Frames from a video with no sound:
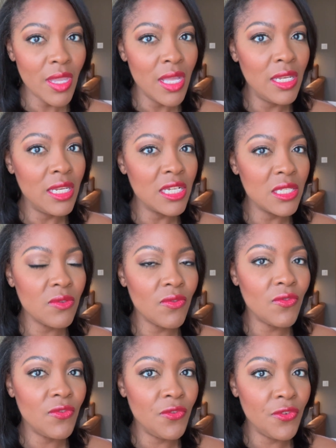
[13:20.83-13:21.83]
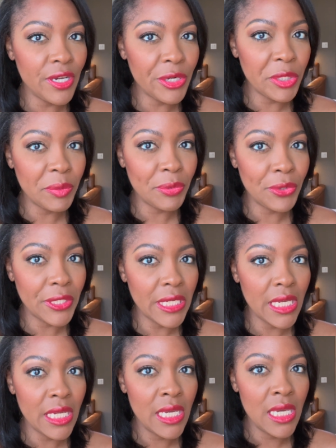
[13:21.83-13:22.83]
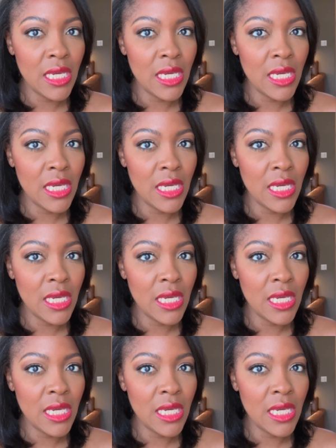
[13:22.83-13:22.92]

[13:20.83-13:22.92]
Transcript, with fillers: Looks very pretty.